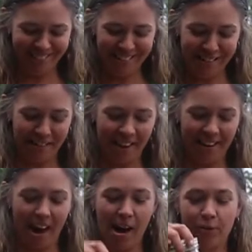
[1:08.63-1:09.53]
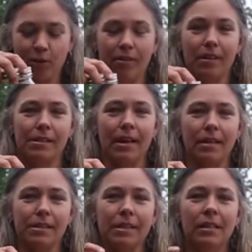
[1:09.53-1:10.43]
is that after this
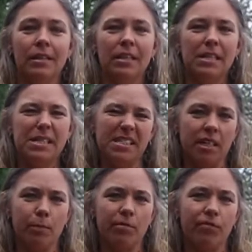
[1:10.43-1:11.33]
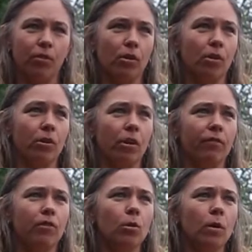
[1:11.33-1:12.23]
has steeped for a
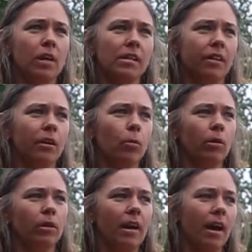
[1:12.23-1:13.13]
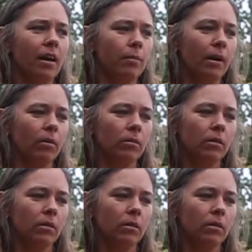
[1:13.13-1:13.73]
few weeks, I think we only had about